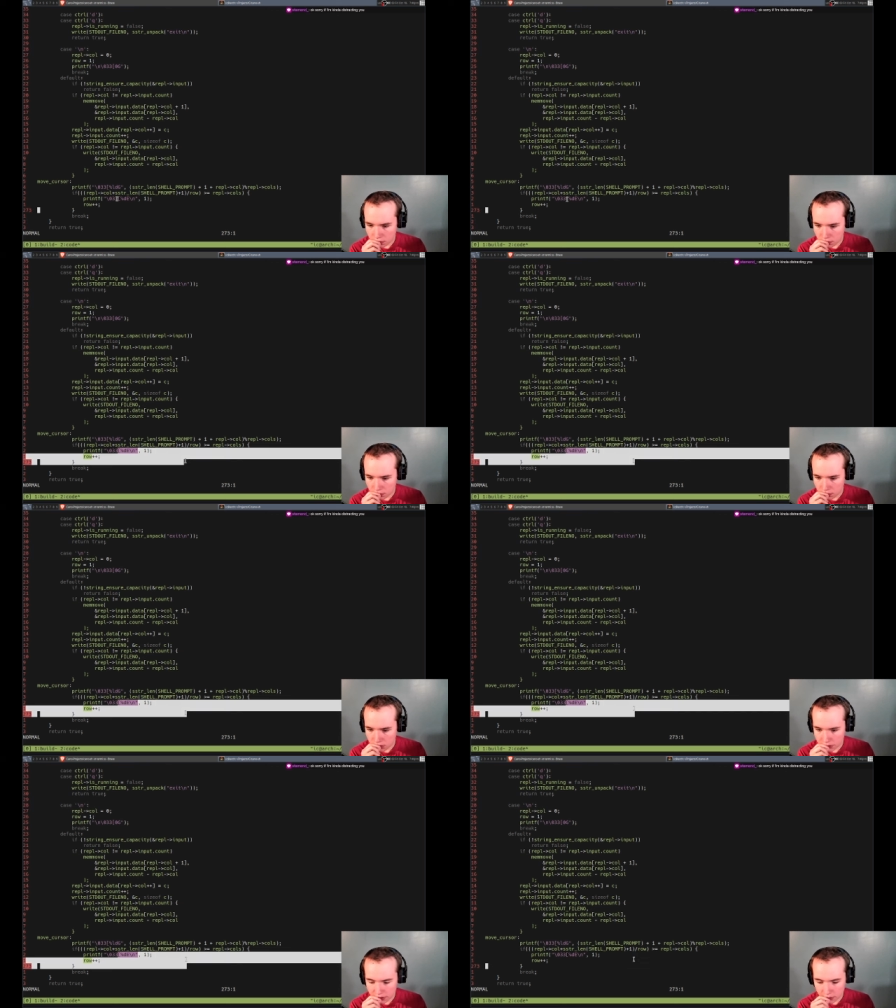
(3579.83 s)

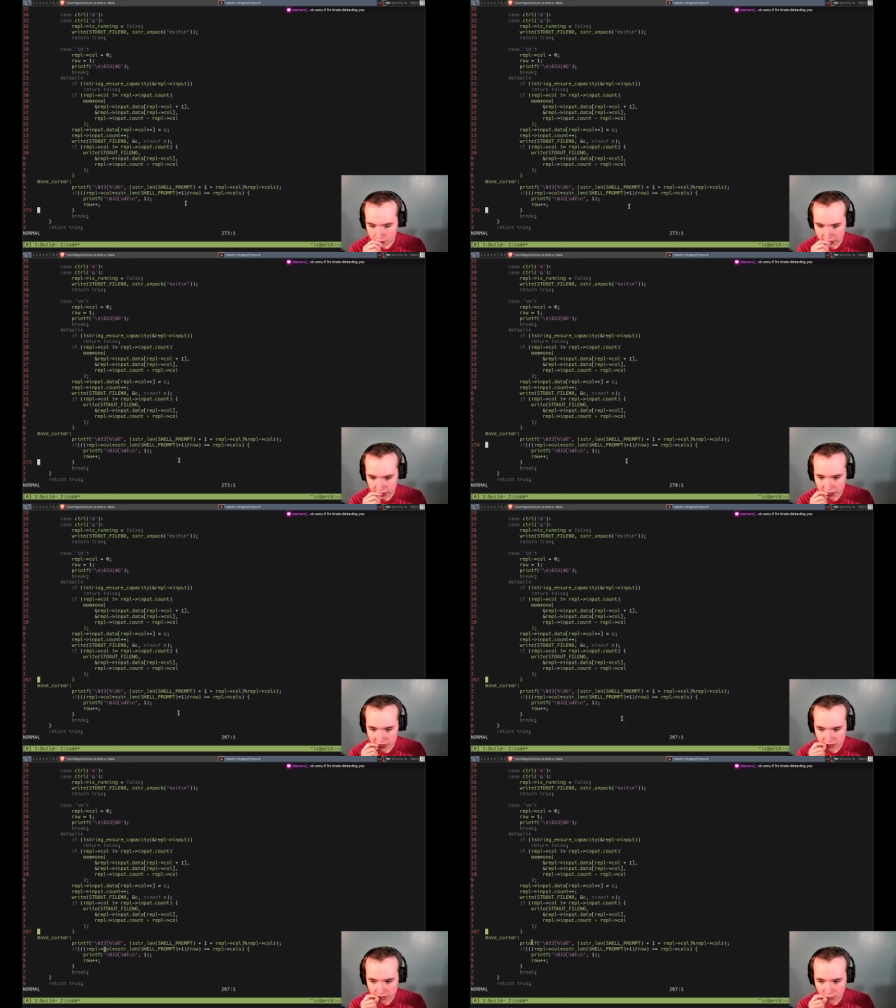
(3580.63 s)
Because we don't print
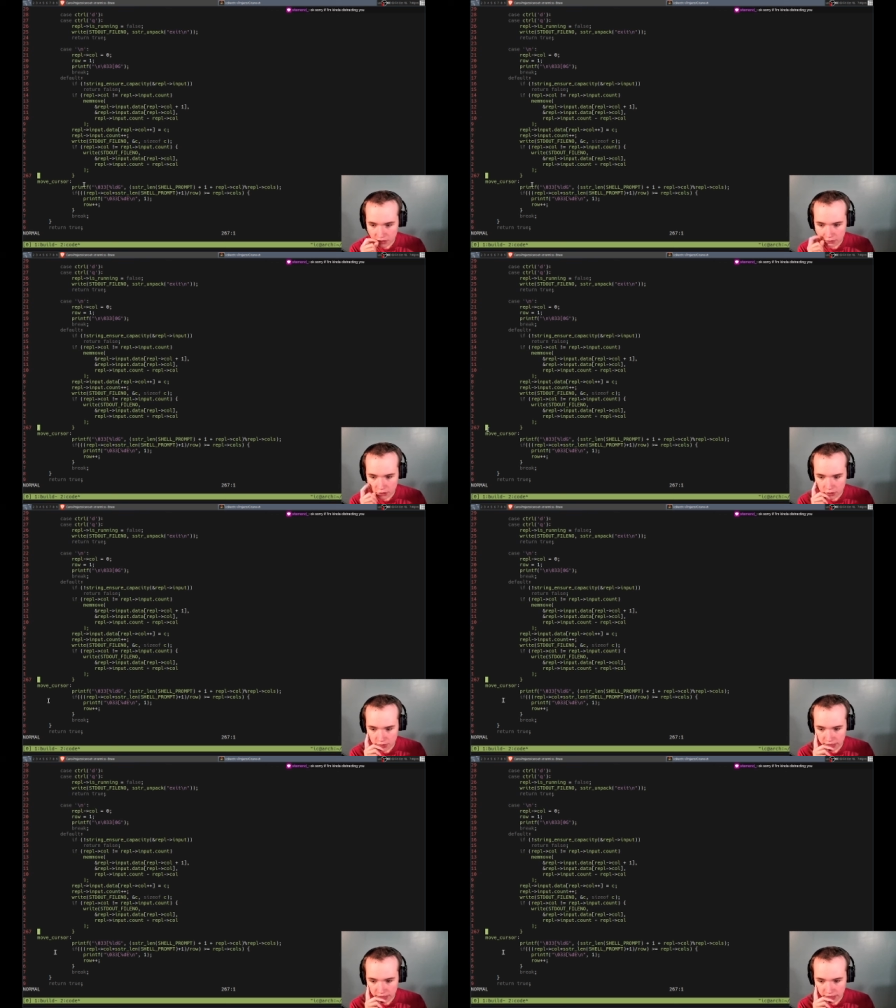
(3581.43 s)
this? Well, we should be.